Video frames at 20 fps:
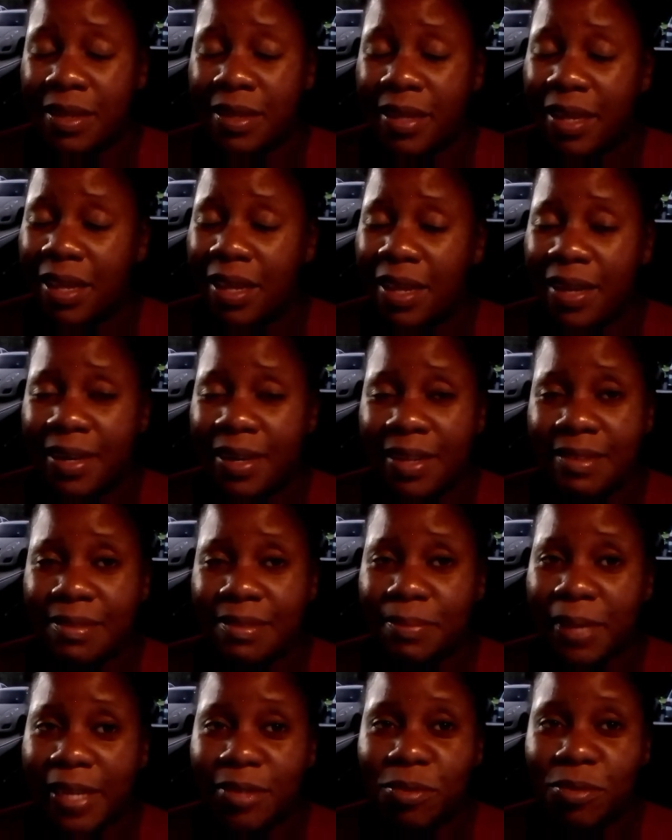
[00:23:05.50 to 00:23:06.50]
yeah, and that's
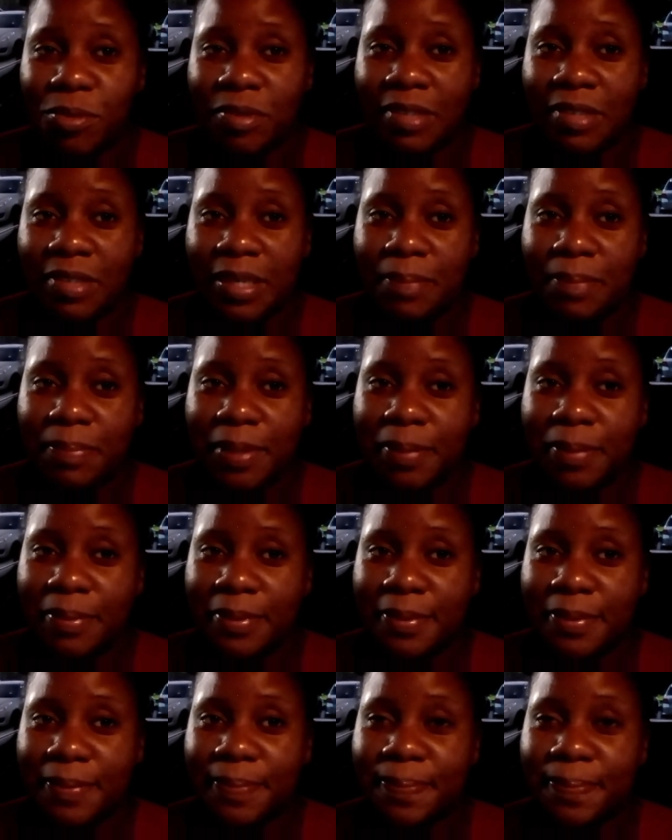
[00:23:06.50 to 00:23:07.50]
my 2 cents,
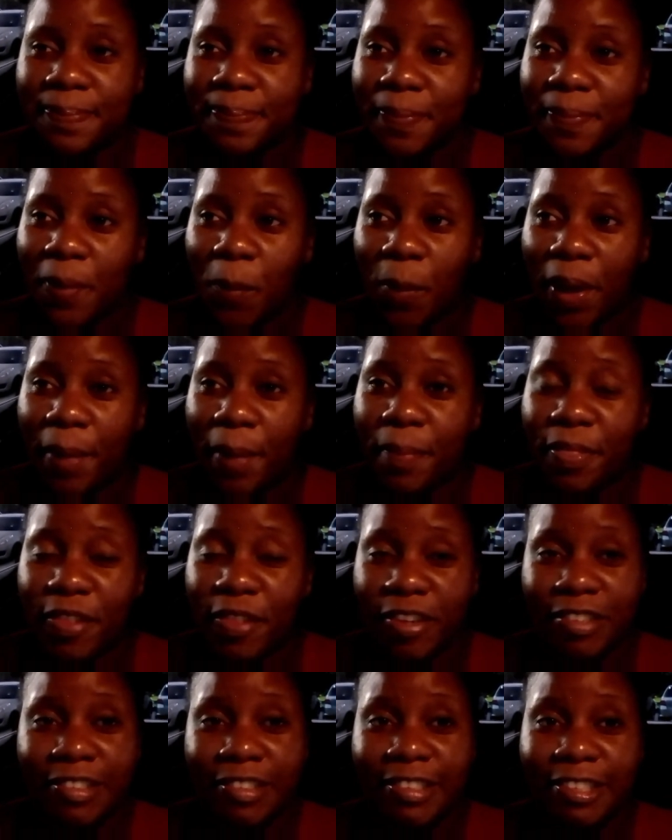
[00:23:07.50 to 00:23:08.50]
people. Well, I'm
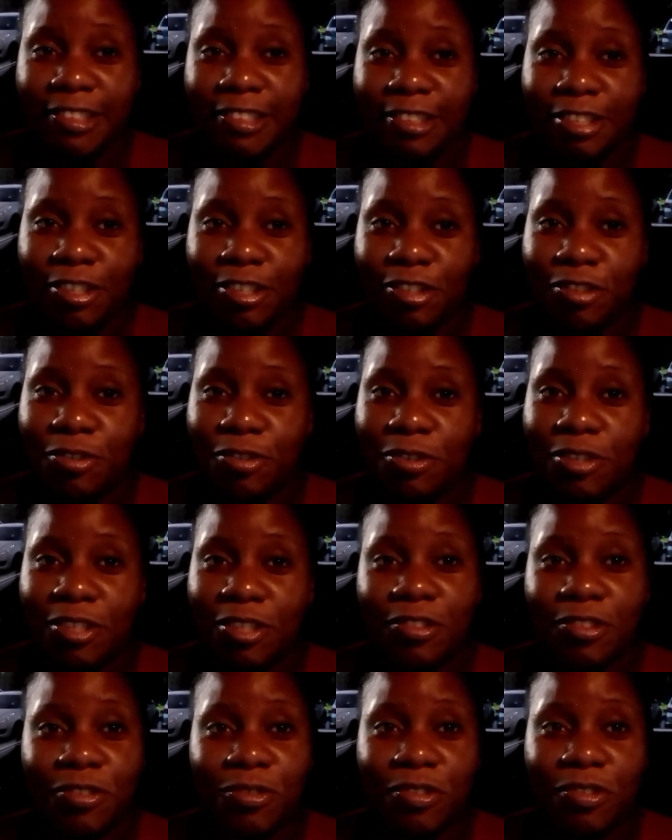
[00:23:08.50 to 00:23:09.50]
36 years old.
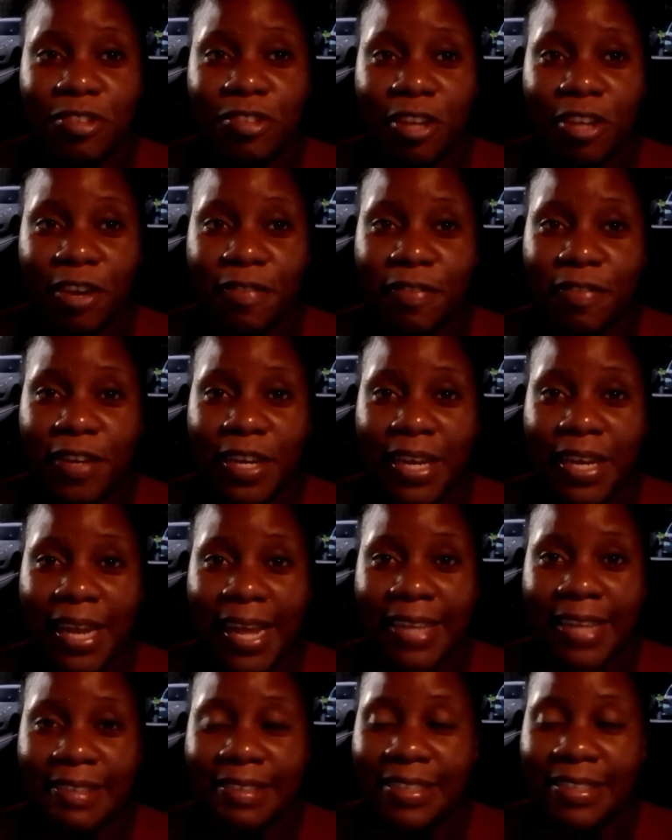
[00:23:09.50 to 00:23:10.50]
So sorry for the
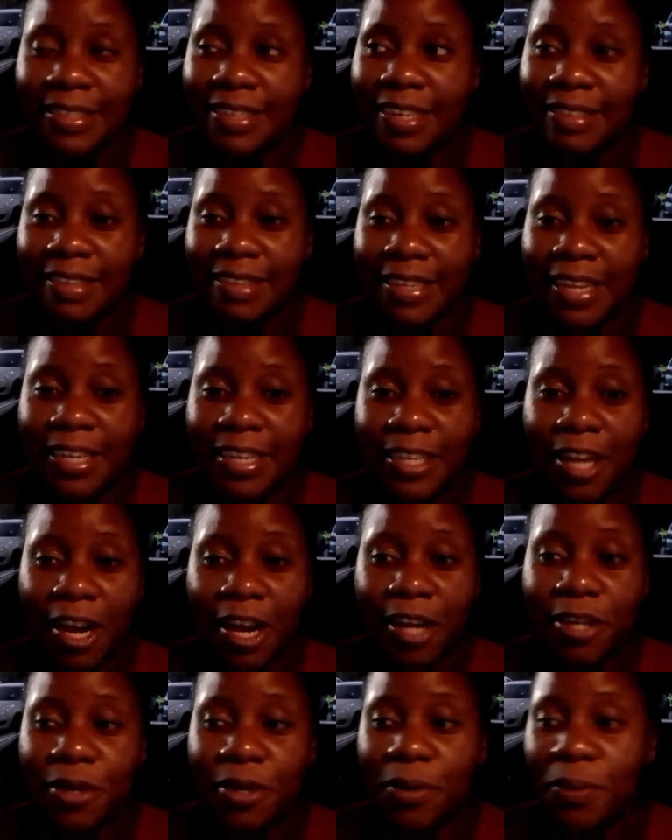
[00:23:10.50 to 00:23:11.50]
lighting, because I get
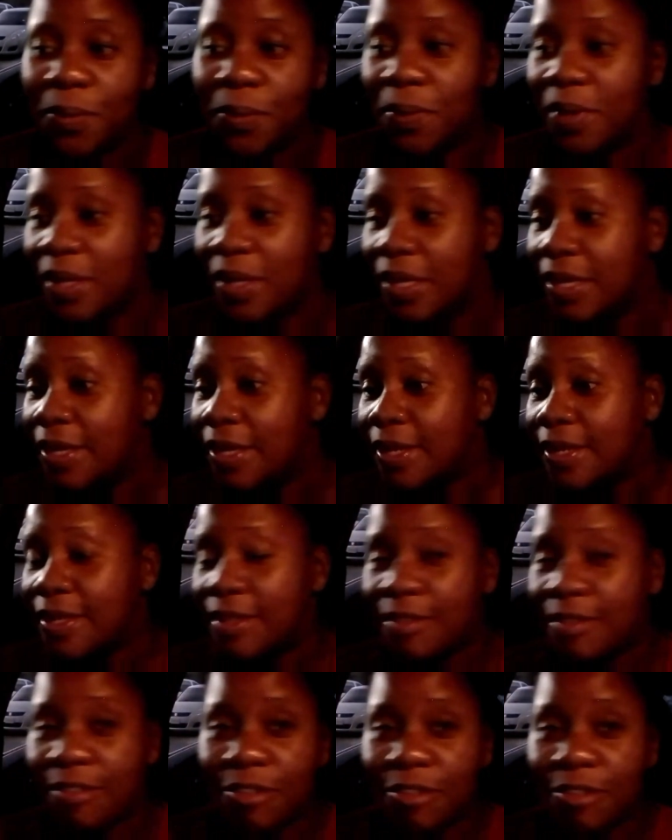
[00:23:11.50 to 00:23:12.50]
dark now.
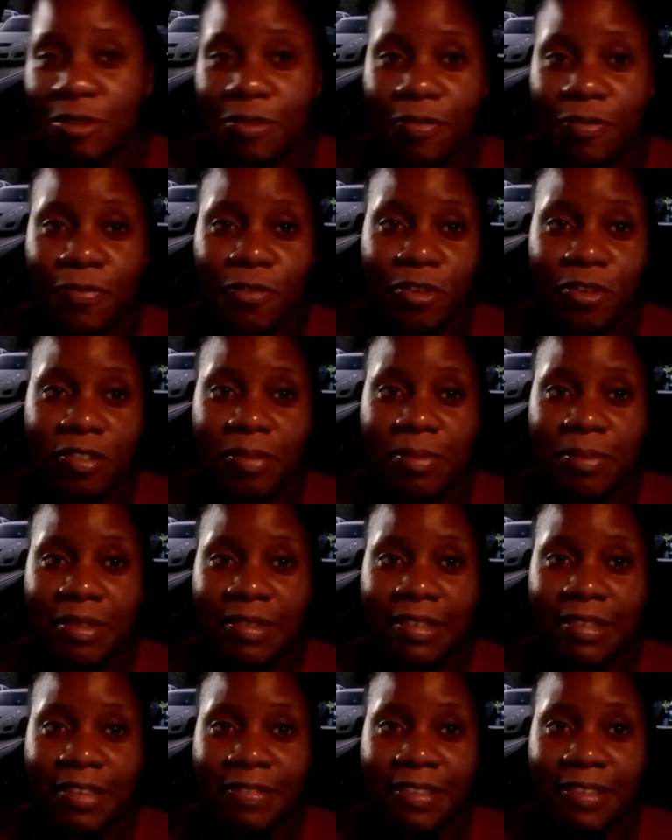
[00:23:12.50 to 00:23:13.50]
It's now 40 minutes
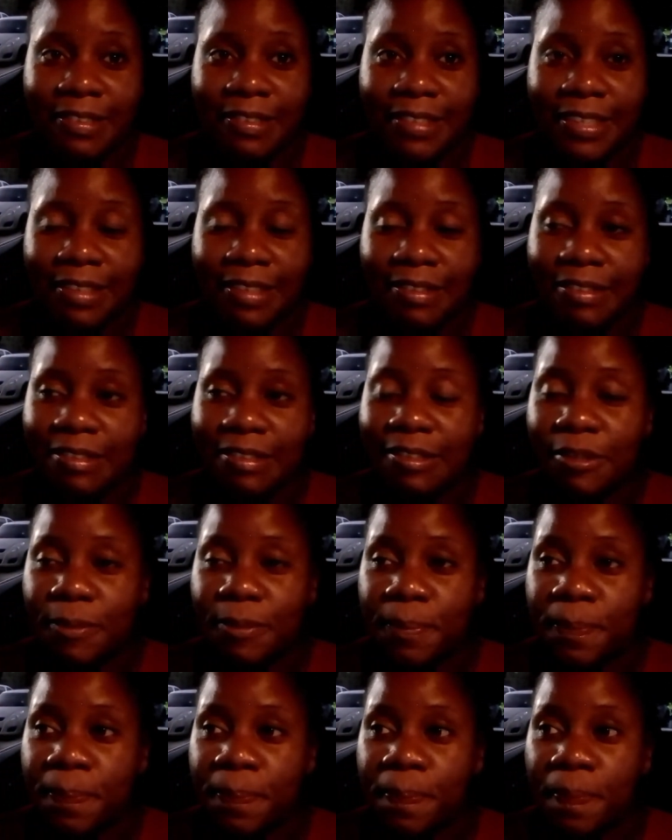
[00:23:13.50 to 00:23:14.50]
after 6.
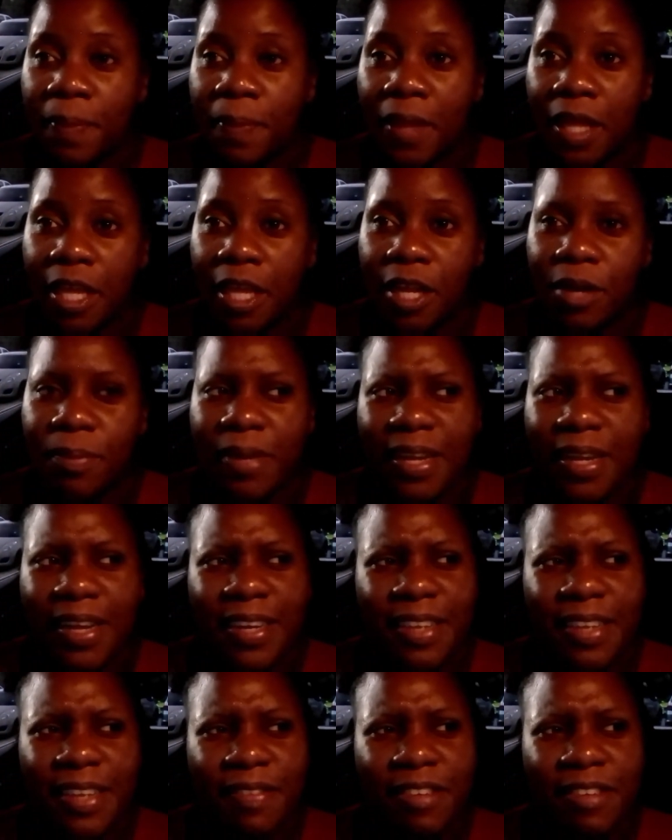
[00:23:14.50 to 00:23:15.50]
You know, I'm gonna
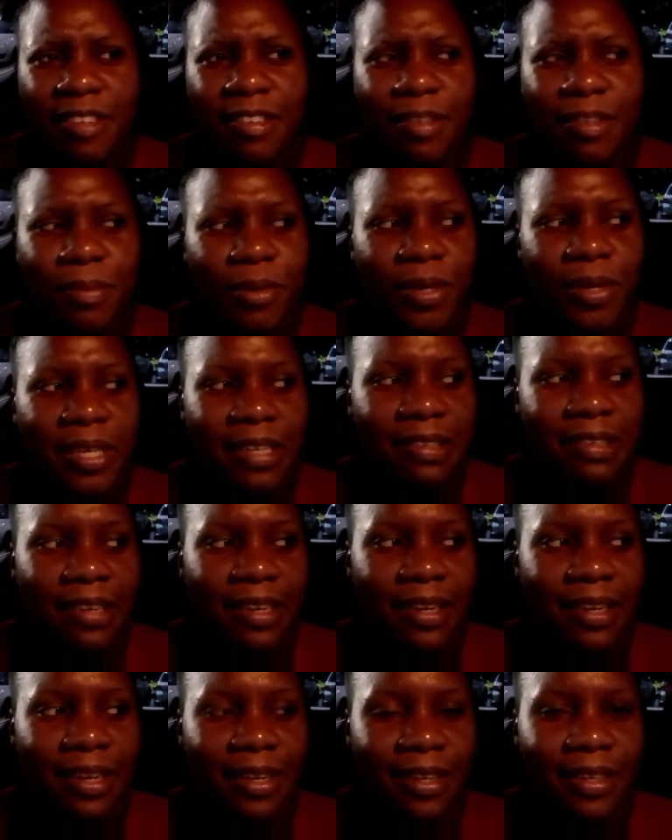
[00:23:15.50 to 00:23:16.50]
leave here till about 8
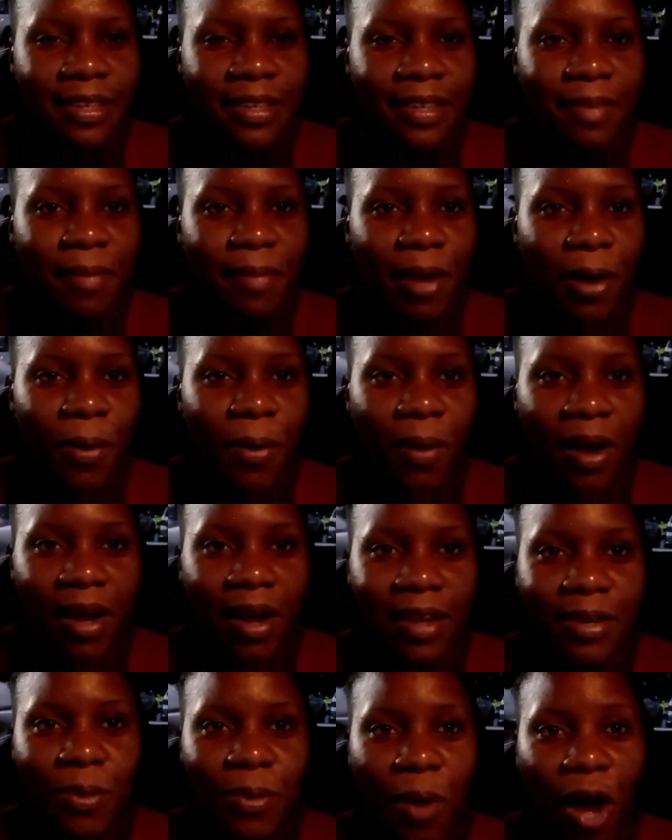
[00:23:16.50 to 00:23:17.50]
o'clock. I'm gonna go
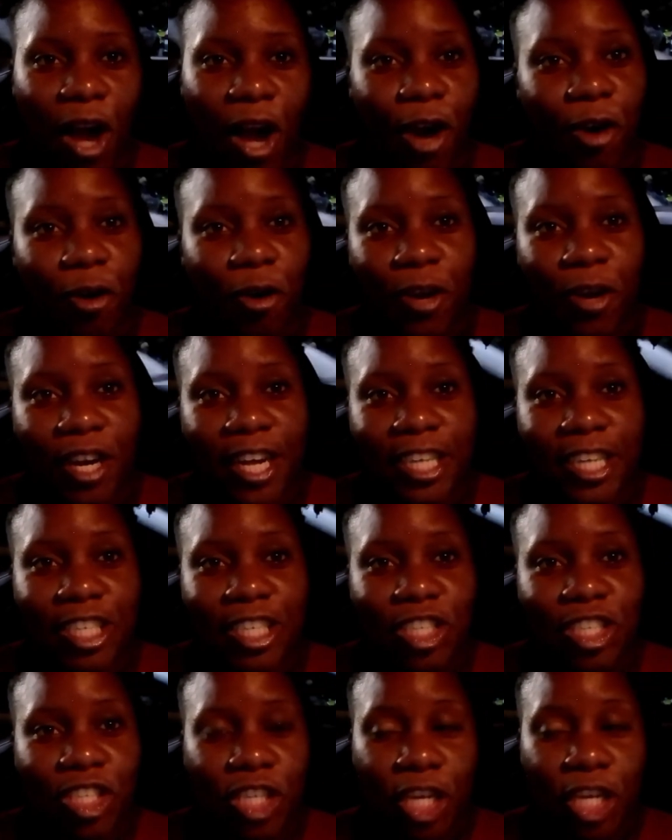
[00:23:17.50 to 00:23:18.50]
and walk around and
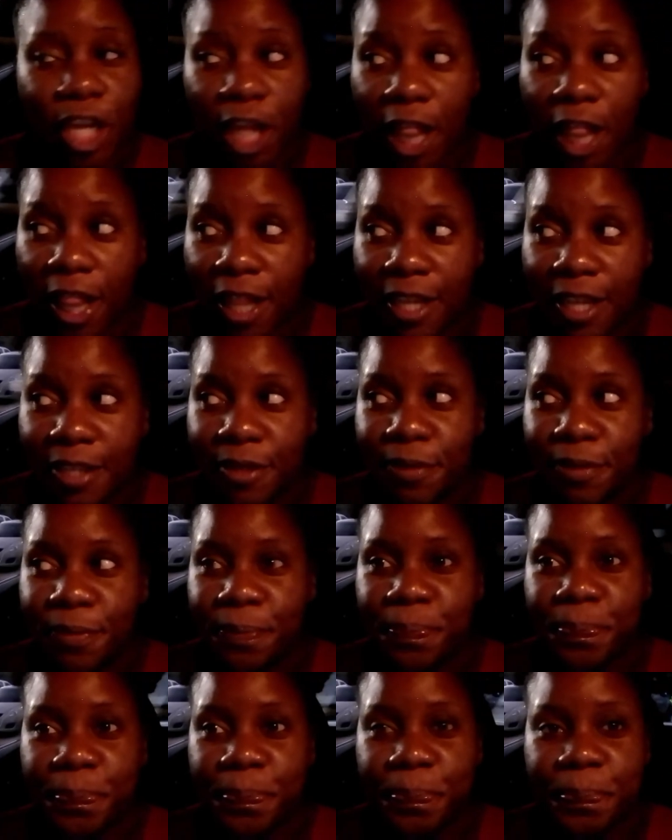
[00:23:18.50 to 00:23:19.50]
chill,
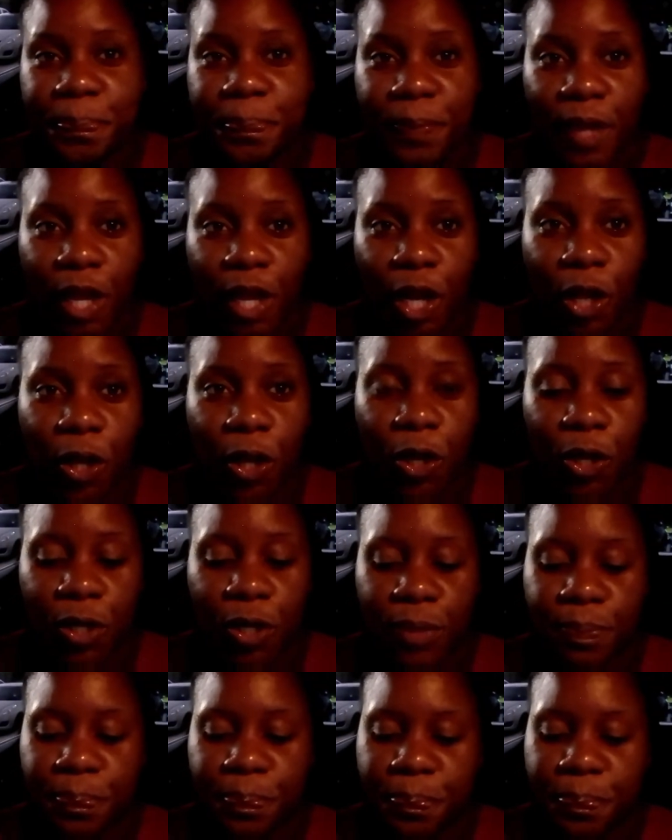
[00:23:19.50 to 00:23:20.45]
you know,